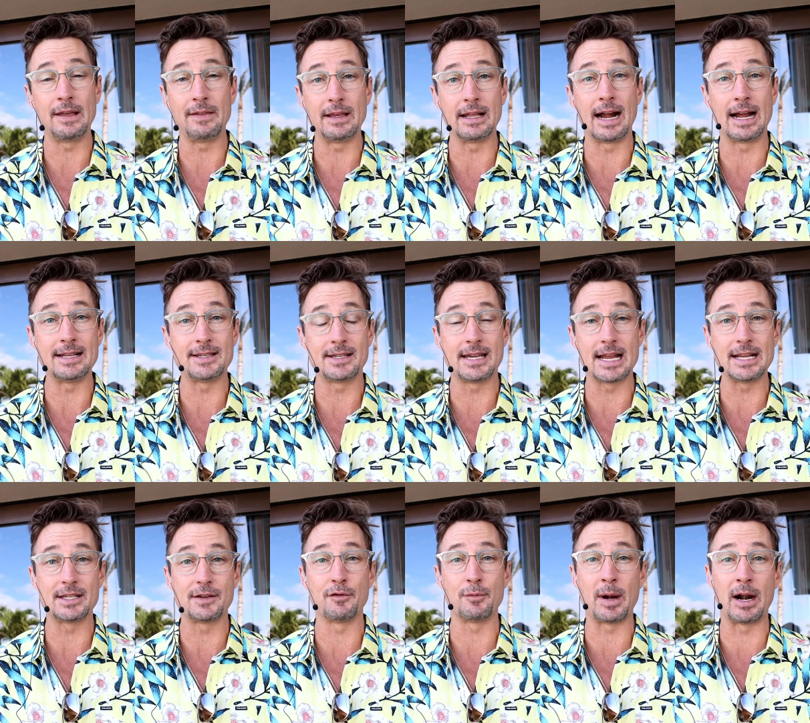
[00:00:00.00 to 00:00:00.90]
in the United
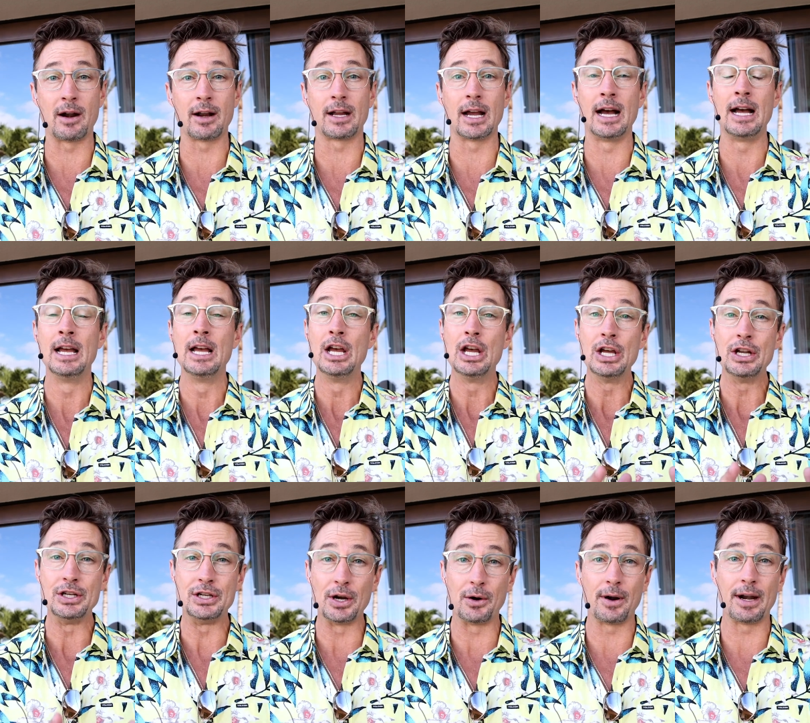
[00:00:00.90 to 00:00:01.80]
States of America
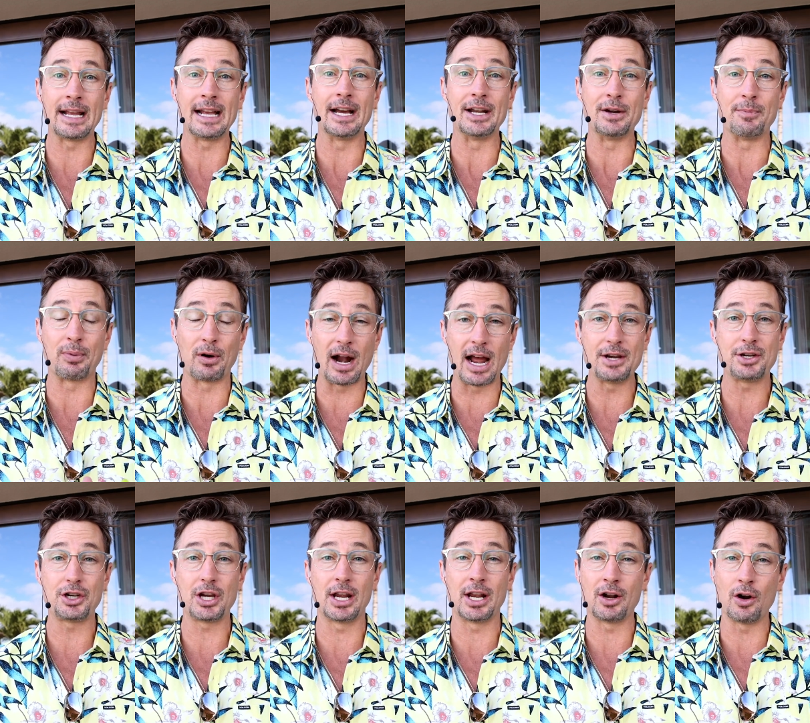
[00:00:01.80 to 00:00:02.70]
during a
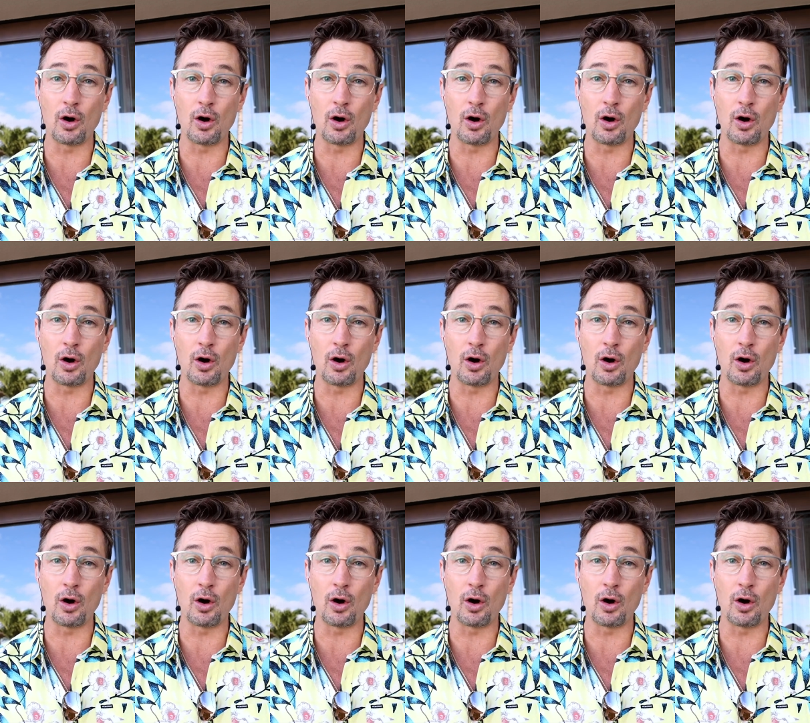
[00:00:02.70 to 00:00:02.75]
depression.